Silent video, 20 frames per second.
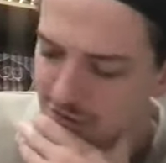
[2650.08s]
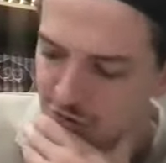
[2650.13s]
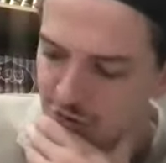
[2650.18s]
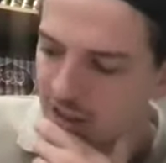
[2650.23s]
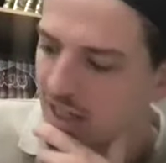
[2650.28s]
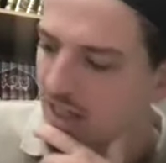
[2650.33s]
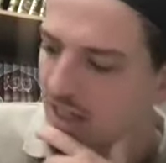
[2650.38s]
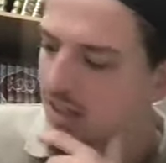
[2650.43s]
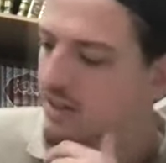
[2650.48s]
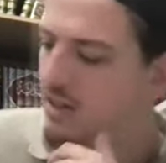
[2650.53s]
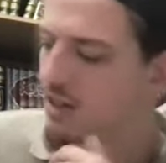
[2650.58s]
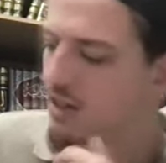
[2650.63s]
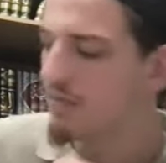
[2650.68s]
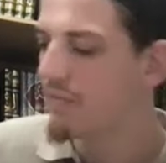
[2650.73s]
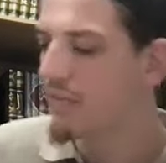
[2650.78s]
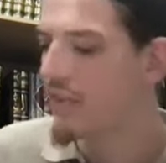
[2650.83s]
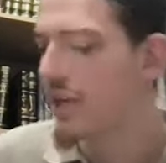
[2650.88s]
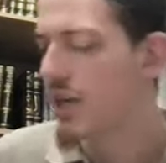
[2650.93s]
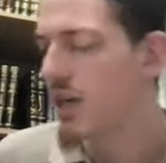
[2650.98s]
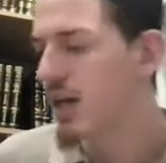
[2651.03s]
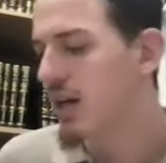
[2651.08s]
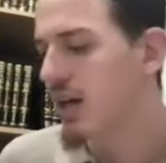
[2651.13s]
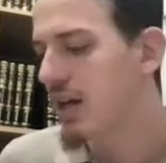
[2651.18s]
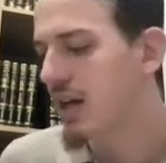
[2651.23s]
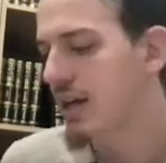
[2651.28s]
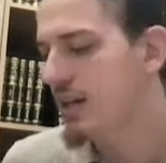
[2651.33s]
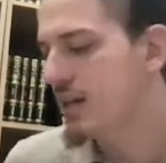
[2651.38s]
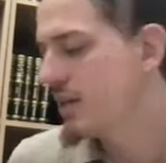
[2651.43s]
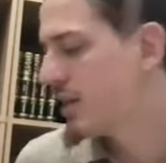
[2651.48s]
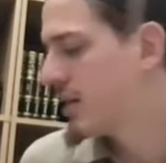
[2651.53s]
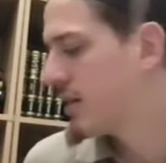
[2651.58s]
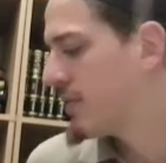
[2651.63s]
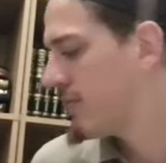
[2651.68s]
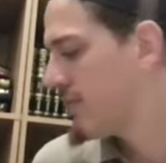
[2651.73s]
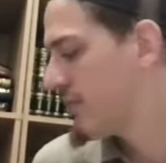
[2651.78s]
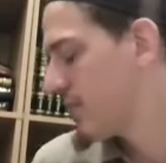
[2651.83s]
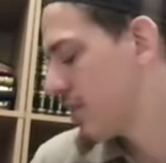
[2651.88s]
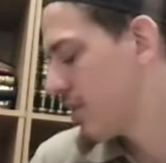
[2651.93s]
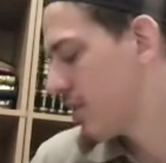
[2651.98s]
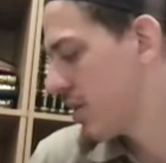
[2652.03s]
So yeah, and
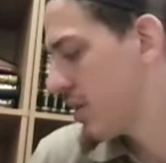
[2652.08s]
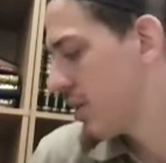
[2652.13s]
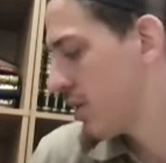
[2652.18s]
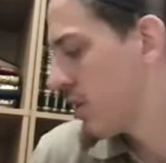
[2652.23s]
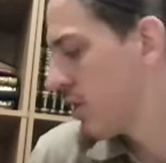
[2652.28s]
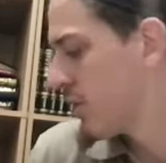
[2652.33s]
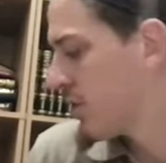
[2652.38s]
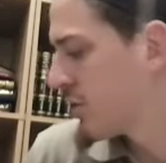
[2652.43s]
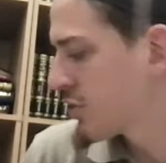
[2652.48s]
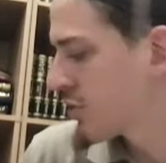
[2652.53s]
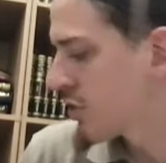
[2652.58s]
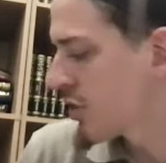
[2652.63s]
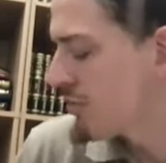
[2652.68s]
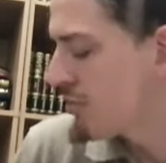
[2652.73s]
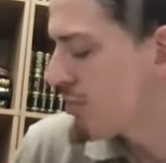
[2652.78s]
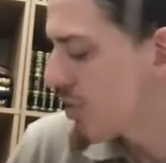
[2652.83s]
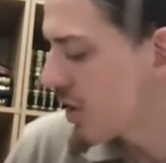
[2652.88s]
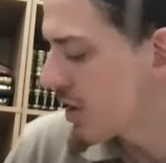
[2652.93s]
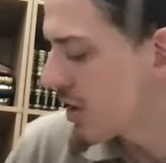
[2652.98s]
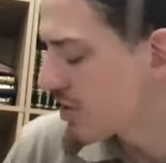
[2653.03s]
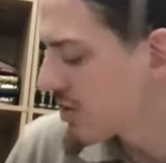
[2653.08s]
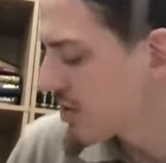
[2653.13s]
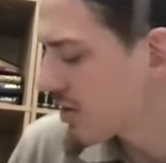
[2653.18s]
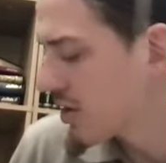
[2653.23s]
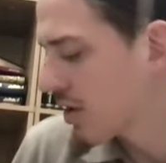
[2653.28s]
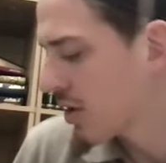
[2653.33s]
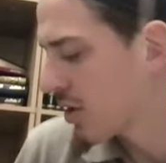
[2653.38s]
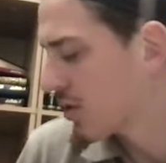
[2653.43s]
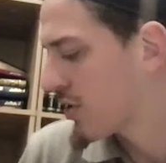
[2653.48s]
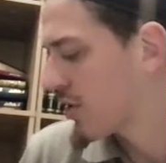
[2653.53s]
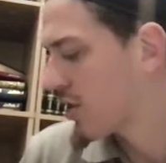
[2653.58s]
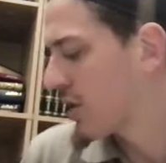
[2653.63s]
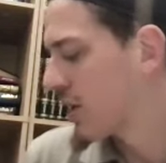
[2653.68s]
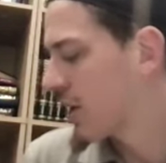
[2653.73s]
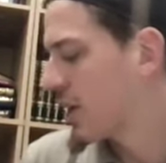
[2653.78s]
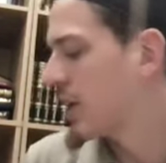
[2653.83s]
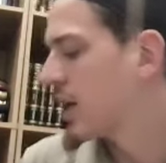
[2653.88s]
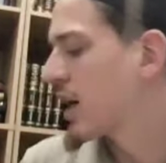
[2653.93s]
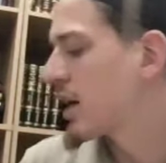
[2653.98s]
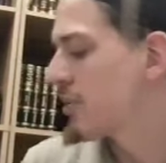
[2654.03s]
there's good books,
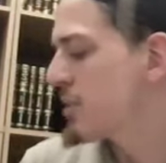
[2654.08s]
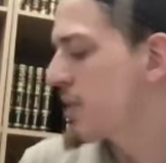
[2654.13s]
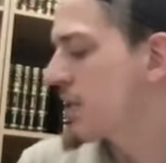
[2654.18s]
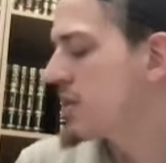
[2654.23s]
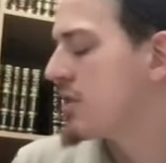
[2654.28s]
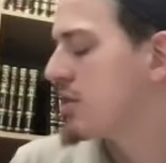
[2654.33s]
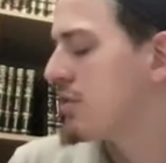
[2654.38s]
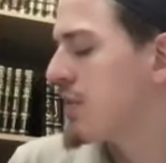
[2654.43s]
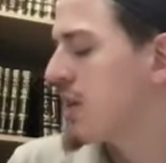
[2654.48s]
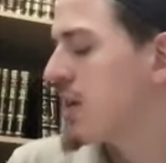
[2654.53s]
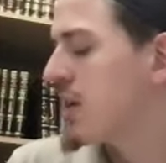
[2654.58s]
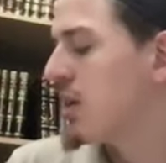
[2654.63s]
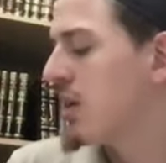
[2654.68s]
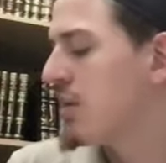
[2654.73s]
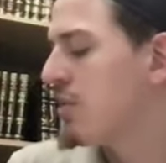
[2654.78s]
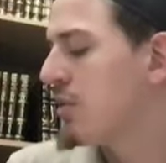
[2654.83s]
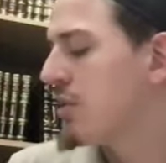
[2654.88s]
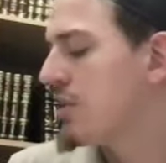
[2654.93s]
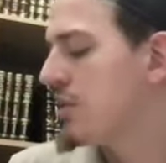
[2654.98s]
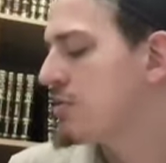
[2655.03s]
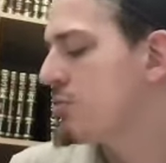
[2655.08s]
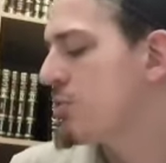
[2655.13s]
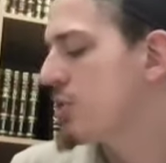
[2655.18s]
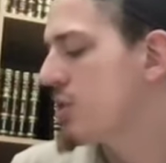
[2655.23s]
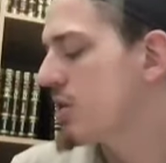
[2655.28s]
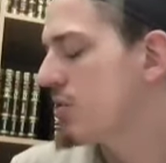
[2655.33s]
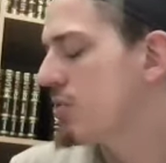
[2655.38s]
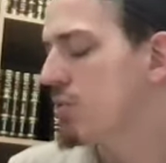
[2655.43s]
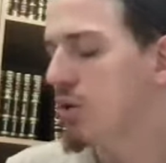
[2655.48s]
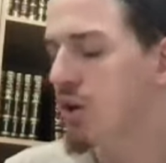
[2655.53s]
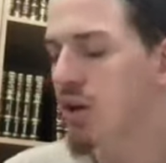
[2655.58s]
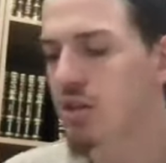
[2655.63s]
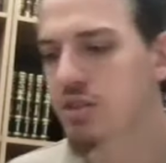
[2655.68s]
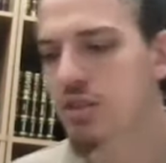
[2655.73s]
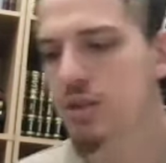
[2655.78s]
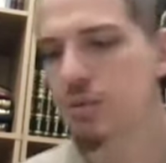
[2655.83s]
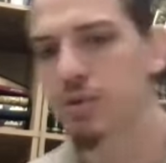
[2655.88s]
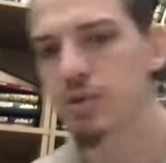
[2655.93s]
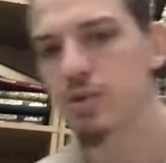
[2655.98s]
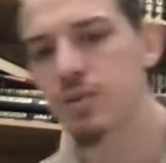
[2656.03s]
in Arabic to read along with these works
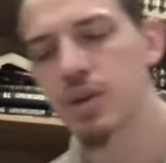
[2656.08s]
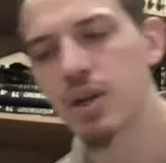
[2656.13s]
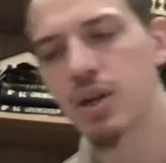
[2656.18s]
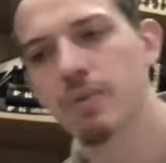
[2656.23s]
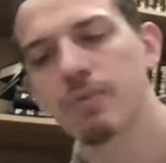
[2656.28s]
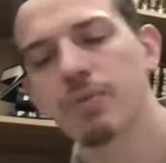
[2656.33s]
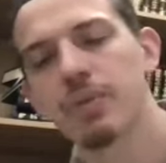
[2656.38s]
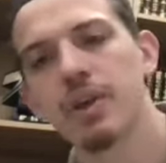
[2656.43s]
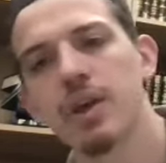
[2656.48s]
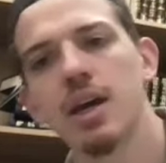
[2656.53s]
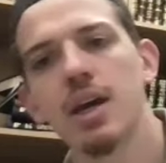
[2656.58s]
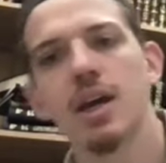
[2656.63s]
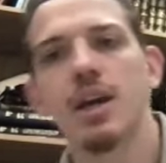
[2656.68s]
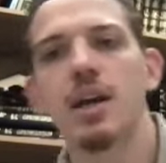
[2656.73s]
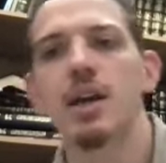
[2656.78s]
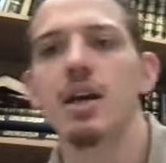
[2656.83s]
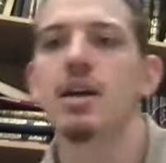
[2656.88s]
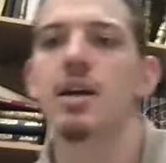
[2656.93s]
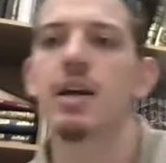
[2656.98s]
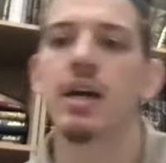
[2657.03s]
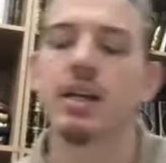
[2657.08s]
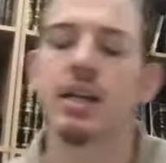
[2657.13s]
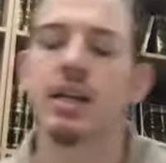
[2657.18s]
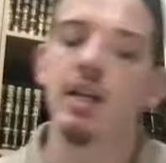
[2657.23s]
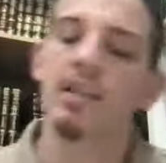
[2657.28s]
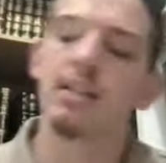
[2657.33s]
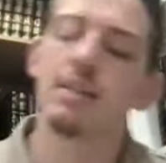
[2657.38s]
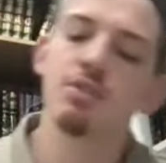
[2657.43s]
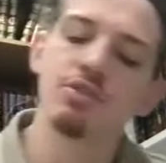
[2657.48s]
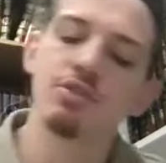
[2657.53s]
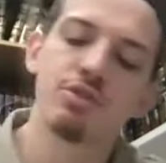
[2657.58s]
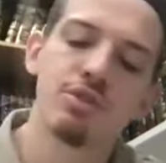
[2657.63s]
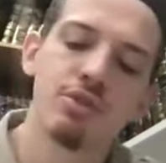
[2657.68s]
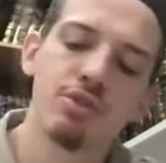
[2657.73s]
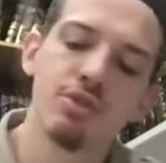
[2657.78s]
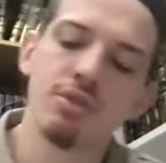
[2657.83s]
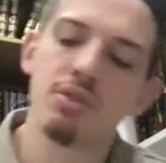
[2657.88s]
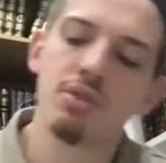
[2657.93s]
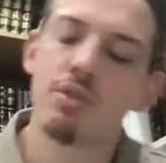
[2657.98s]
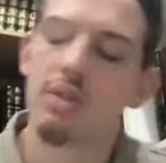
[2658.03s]
that we're doing, and English
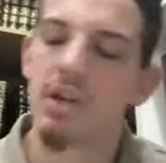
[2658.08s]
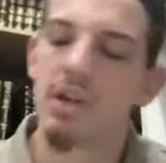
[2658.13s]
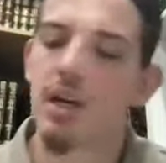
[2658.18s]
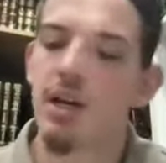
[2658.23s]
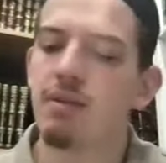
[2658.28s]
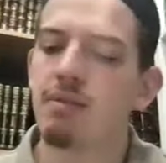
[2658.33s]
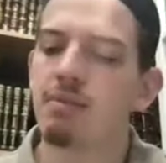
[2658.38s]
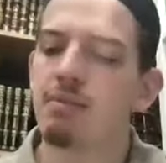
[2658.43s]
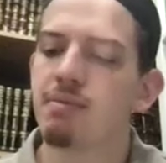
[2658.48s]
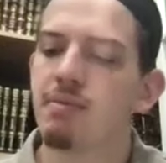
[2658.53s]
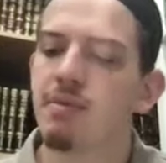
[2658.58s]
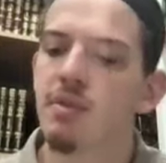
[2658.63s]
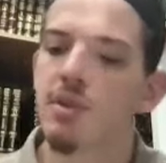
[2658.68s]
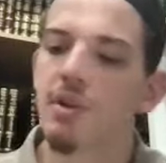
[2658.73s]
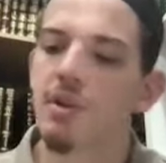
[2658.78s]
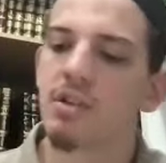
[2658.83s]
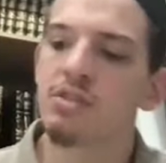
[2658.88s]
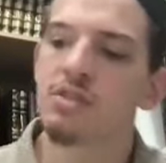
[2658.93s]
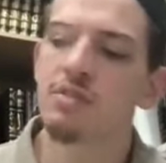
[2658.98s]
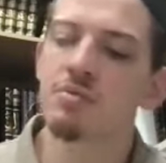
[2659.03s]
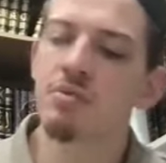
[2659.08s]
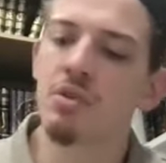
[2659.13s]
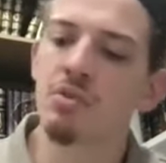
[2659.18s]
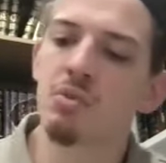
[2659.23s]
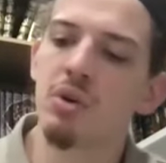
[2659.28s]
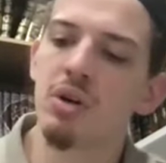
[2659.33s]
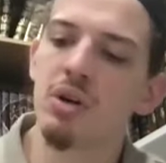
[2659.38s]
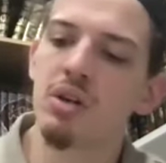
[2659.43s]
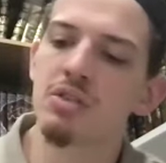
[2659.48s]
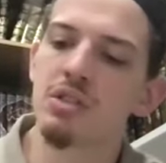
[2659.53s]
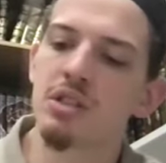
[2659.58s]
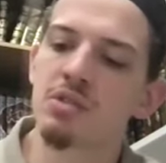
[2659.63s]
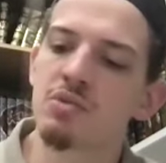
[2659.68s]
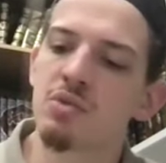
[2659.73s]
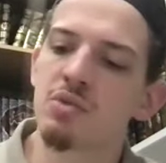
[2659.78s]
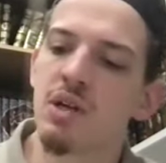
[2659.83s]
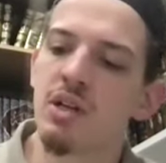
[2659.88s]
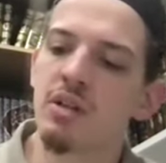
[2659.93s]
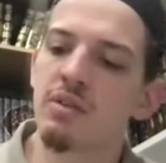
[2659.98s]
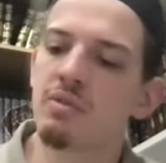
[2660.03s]
too. There are some good works as
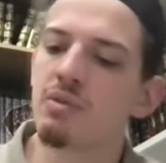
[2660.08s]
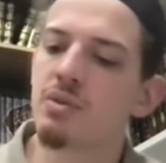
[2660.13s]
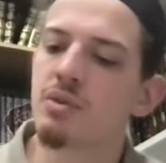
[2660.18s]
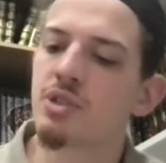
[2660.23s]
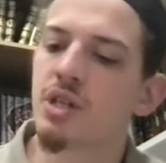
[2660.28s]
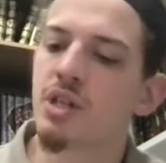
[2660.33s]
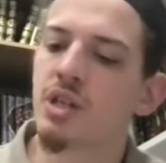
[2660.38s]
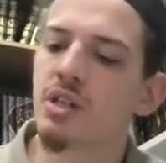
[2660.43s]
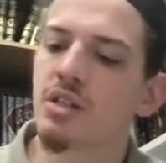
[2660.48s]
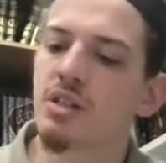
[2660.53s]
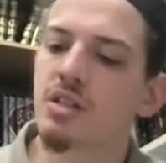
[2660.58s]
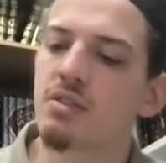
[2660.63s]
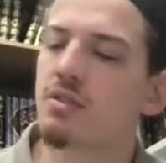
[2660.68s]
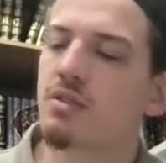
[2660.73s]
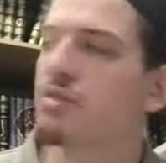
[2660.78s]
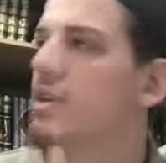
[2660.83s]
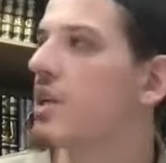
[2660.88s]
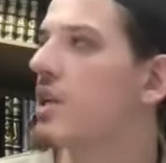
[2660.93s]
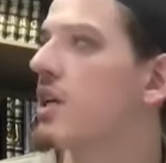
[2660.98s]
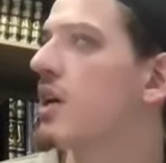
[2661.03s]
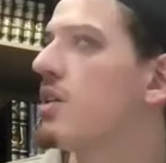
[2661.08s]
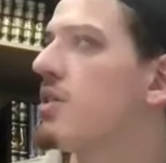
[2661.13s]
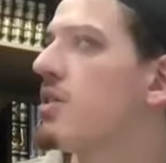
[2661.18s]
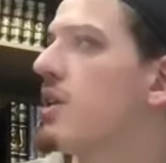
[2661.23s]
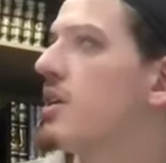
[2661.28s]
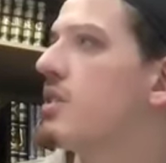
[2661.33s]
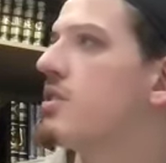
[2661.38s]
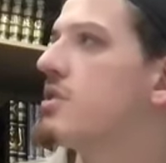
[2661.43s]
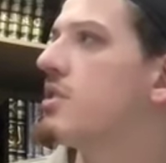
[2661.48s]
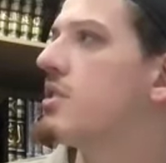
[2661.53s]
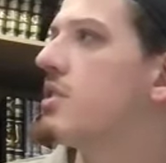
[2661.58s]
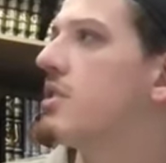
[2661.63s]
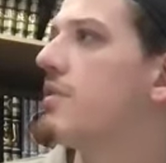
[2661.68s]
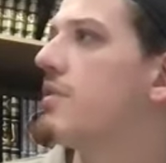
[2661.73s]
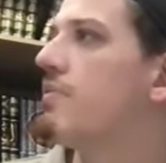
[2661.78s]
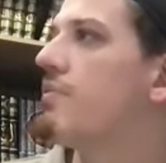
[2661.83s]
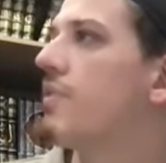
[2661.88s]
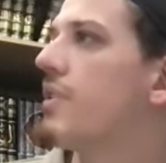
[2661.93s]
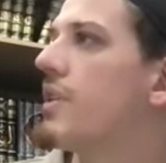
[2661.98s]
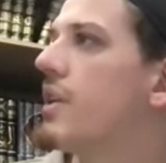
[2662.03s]
well, which I can try to get you guys
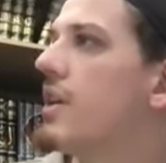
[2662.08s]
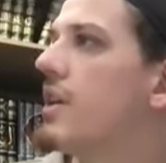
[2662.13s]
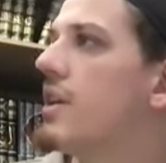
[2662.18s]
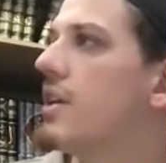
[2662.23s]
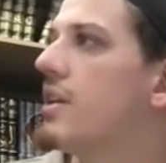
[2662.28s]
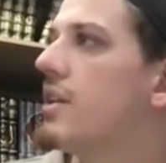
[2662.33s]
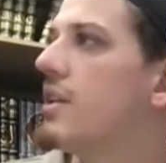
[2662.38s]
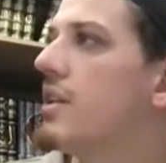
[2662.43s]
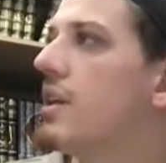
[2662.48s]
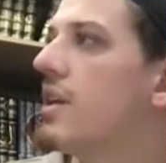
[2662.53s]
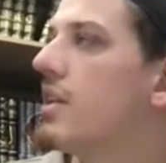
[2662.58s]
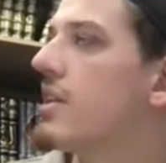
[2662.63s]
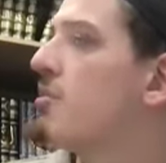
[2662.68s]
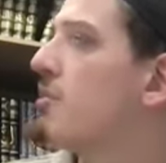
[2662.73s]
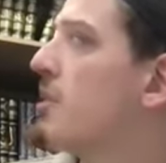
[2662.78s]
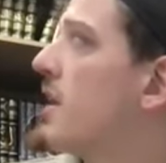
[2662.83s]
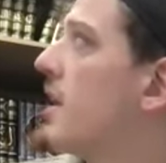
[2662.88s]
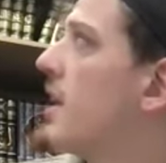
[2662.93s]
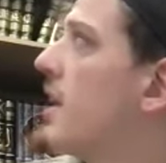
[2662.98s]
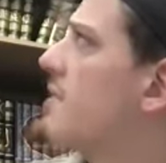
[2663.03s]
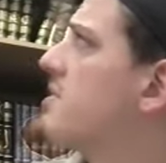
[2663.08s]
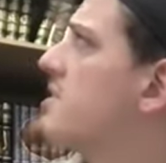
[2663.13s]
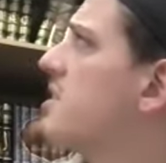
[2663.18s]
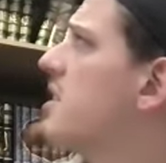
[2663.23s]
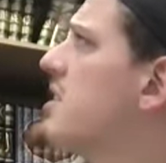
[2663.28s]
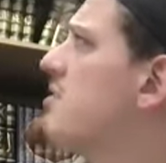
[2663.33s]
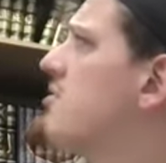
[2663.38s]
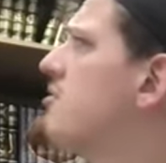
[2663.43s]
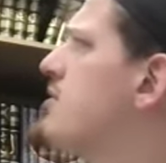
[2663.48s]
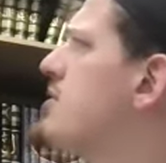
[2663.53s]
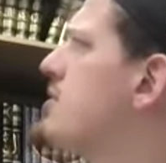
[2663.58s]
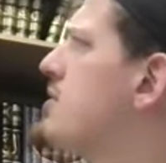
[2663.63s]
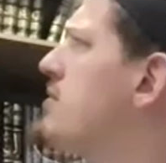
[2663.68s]
the PDFs of.